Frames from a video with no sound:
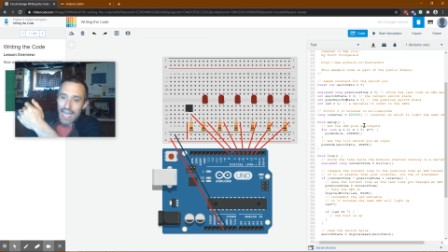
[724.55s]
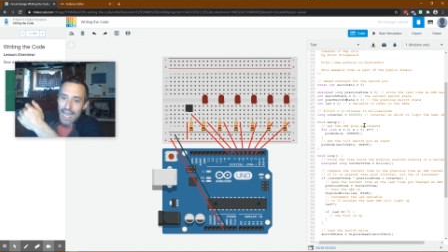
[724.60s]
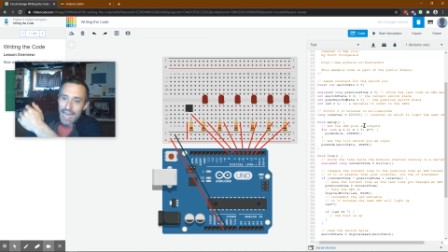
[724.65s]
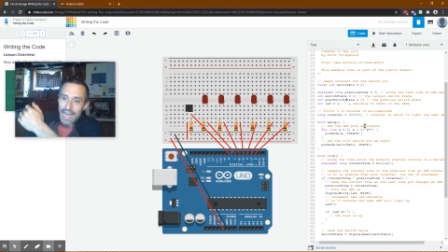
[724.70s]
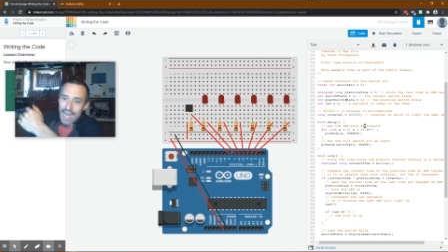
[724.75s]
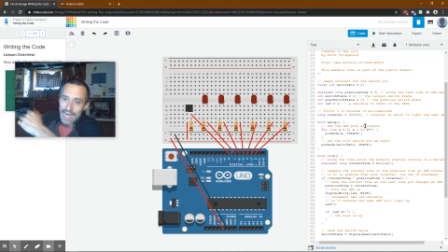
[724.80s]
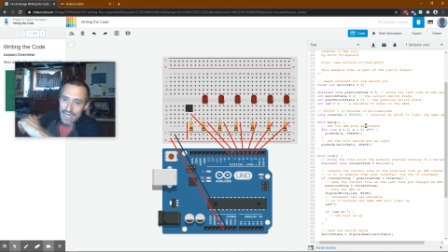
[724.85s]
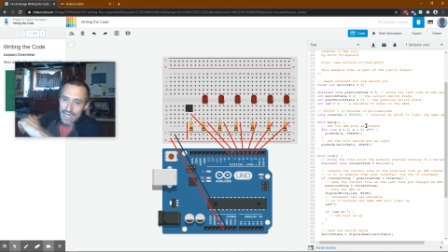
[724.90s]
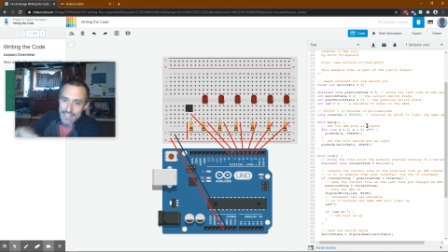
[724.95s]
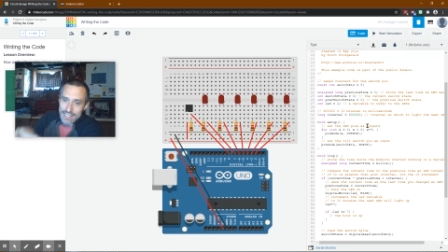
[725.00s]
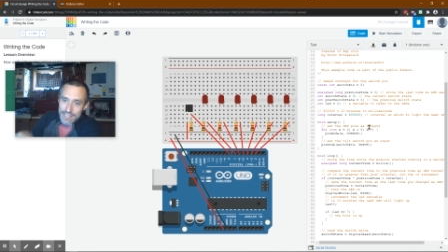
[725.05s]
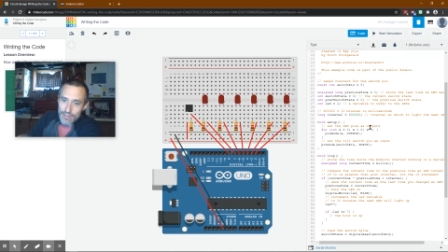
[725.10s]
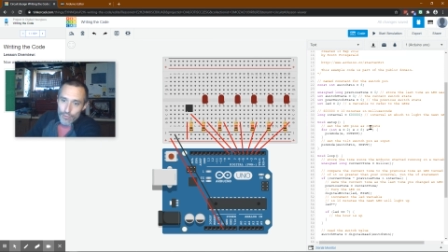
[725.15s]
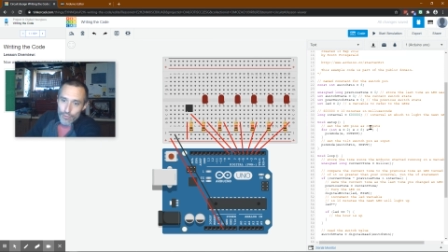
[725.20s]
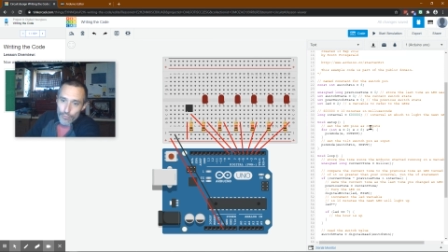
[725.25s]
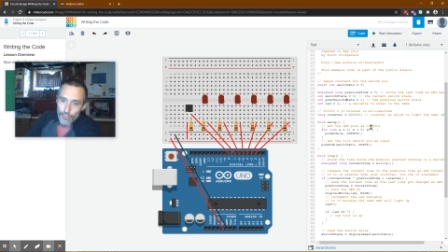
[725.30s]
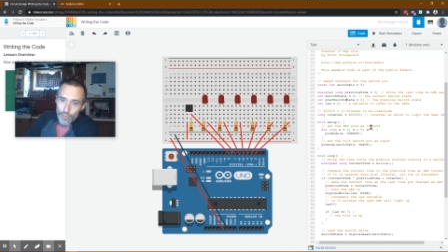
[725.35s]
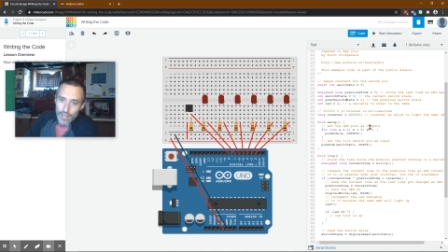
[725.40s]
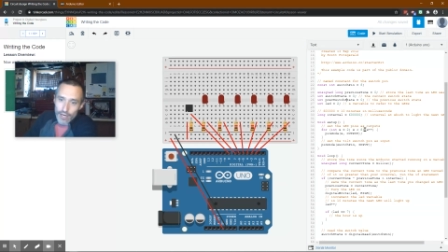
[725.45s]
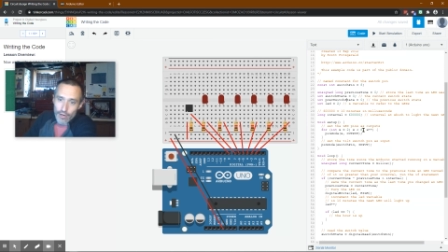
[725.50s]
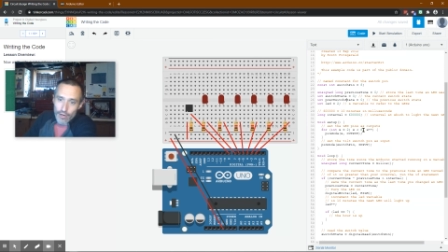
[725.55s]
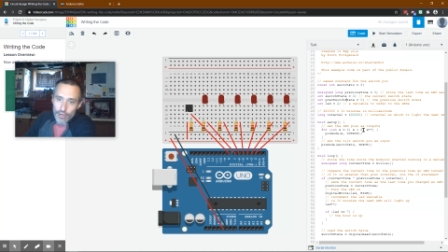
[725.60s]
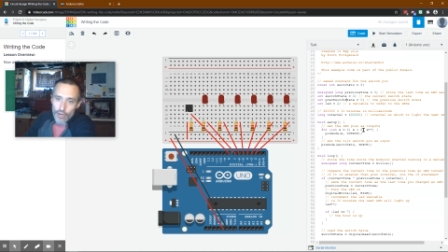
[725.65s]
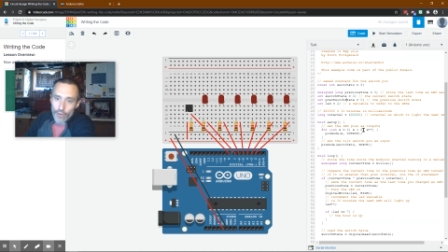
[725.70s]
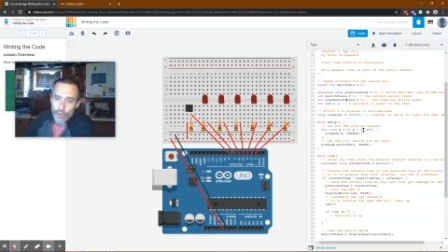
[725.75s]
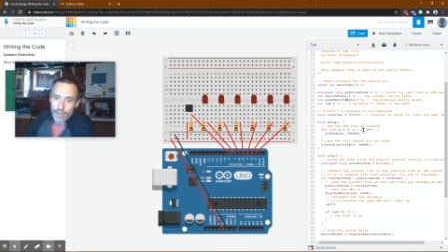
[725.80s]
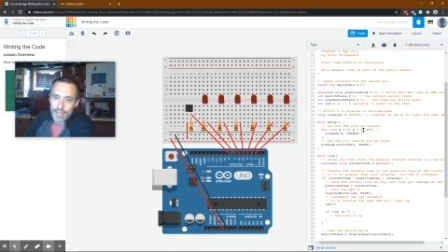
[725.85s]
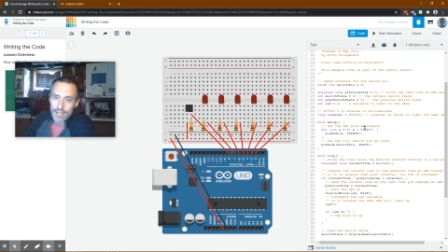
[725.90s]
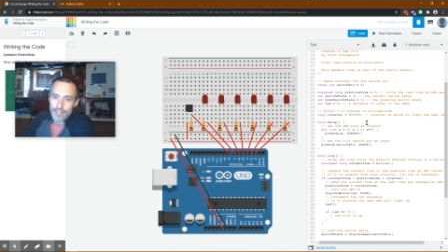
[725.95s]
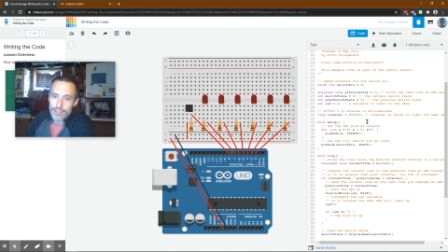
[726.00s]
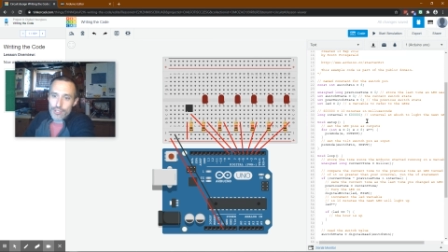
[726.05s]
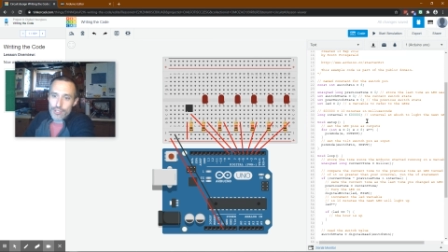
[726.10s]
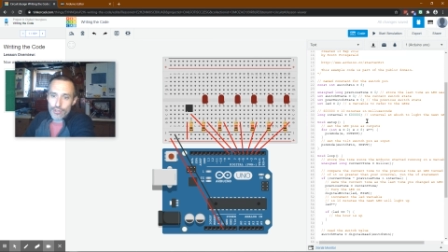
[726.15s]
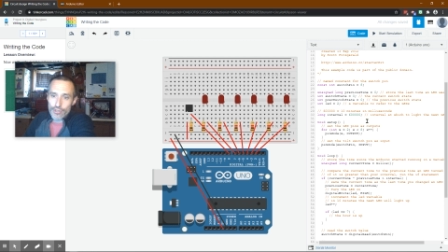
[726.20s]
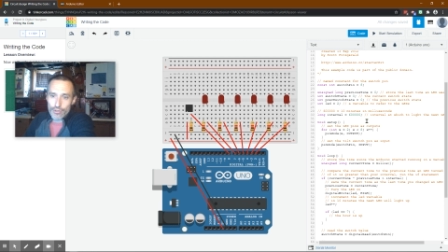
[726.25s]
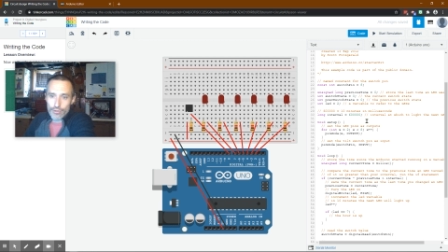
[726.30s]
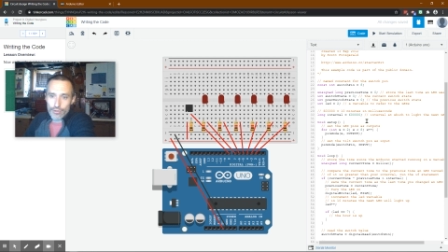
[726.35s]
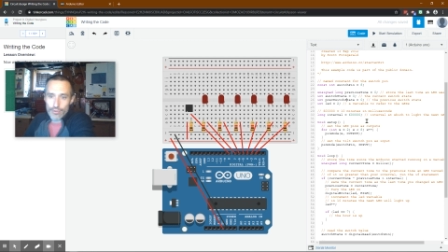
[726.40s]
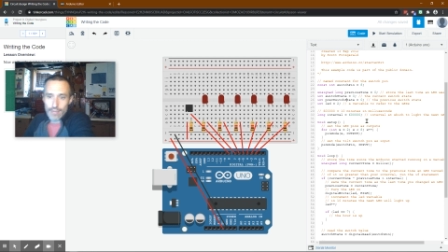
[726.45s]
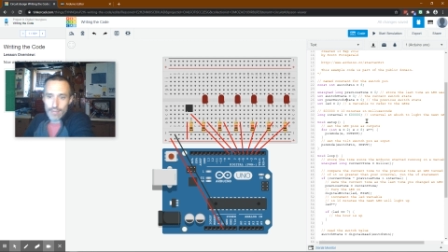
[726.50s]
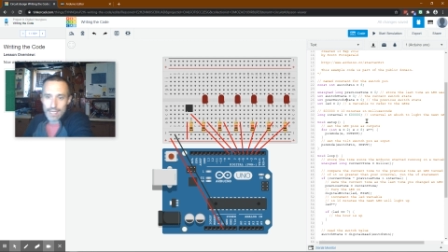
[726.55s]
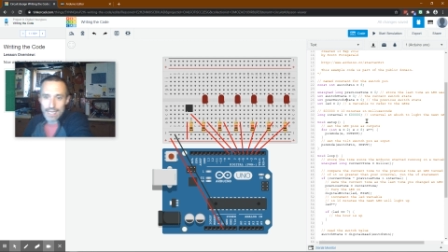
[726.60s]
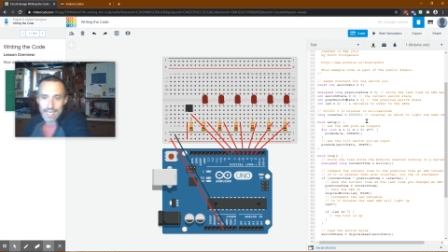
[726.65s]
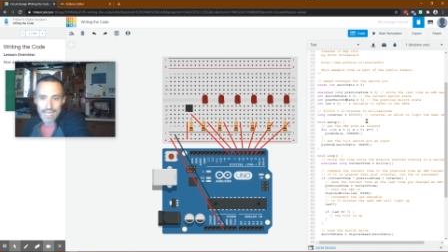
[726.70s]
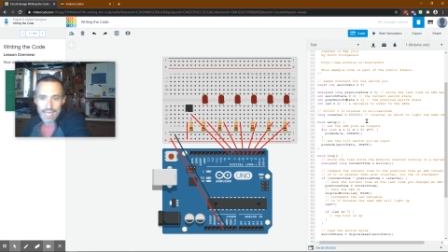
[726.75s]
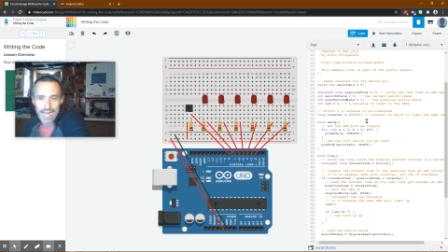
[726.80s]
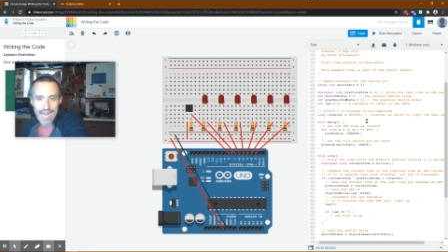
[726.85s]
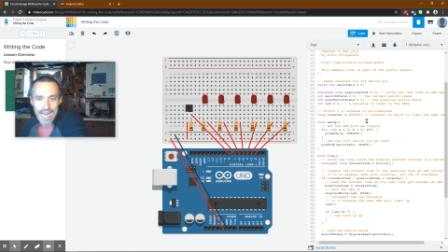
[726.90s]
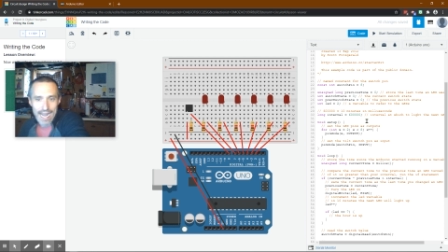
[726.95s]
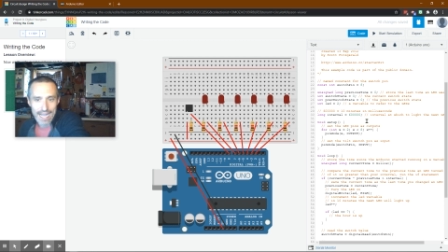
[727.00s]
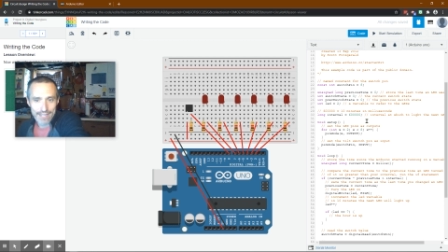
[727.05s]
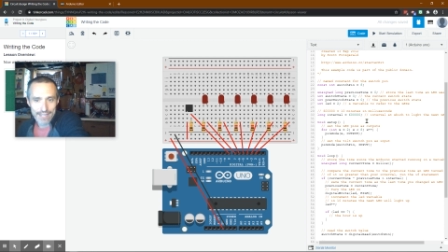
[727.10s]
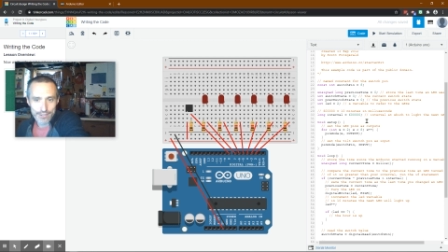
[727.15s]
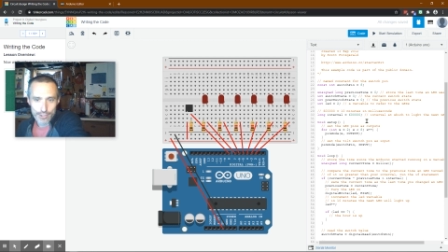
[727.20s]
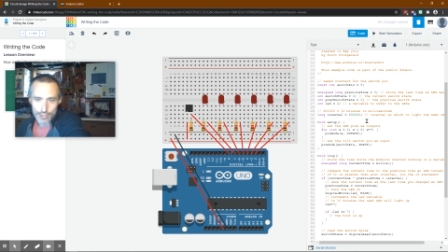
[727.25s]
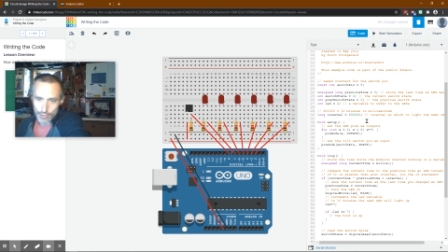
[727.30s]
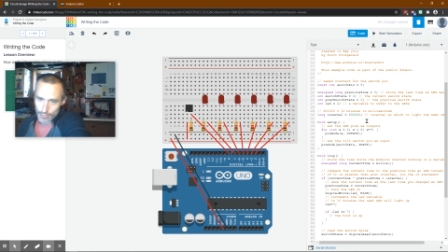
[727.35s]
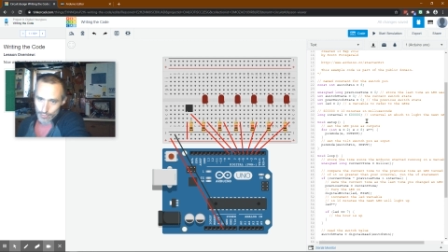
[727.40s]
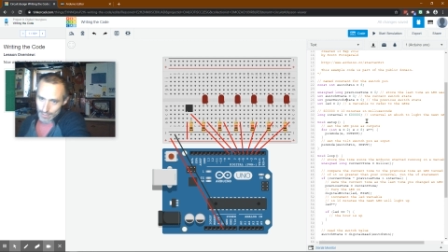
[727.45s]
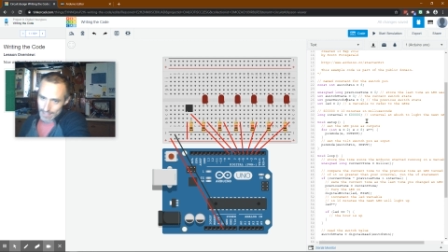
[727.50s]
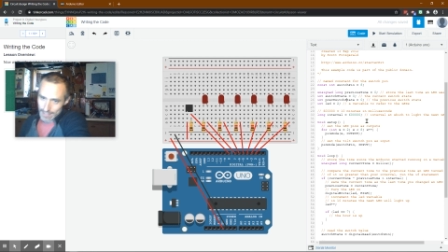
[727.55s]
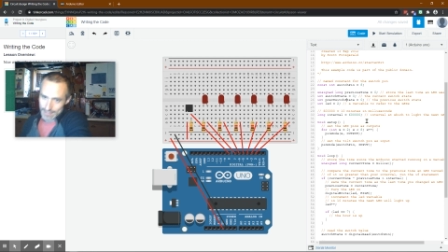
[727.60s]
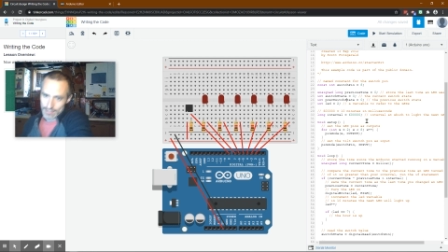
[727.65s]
eight, we are going to add to it.